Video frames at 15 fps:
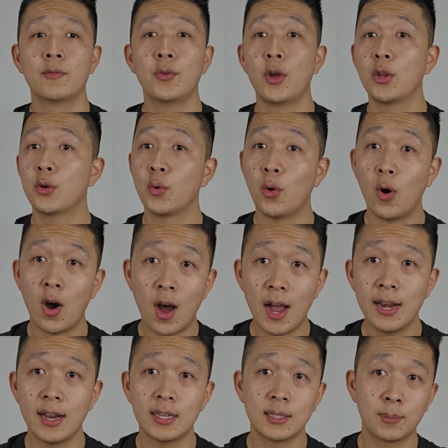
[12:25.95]
vertical
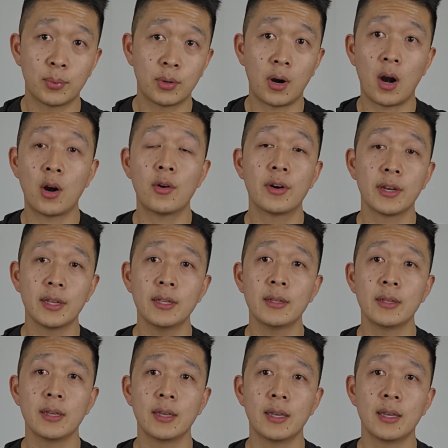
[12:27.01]
height as a
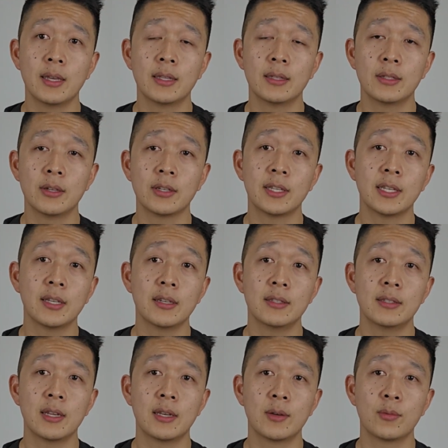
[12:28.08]
priority and your
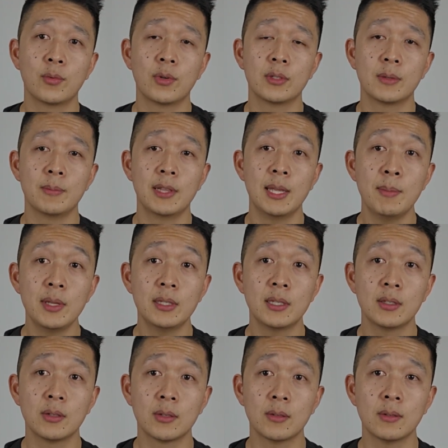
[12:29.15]
Achilles tendon was
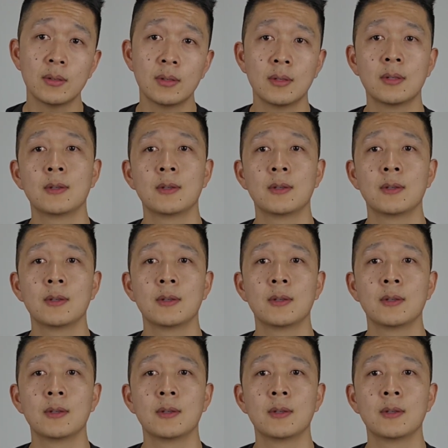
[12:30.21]
limiting you,